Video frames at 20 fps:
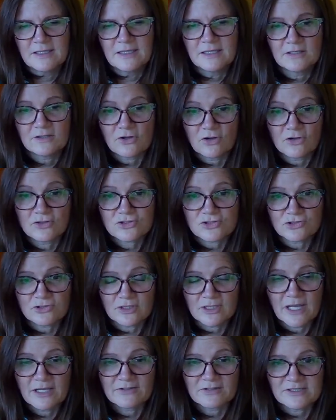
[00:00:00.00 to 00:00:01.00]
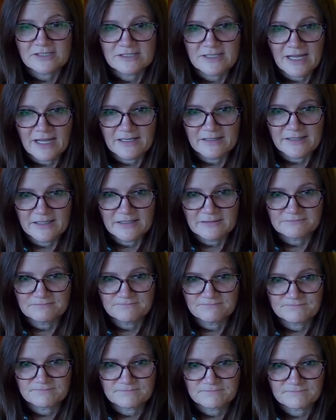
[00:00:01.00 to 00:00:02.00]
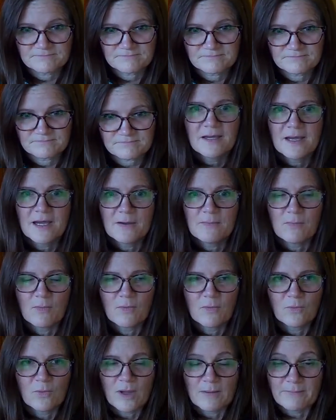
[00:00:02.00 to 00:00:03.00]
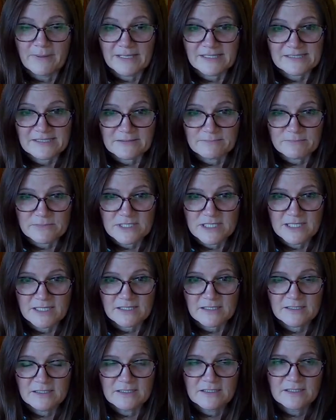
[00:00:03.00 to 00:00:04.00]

in cultural understanding. What makes them tick?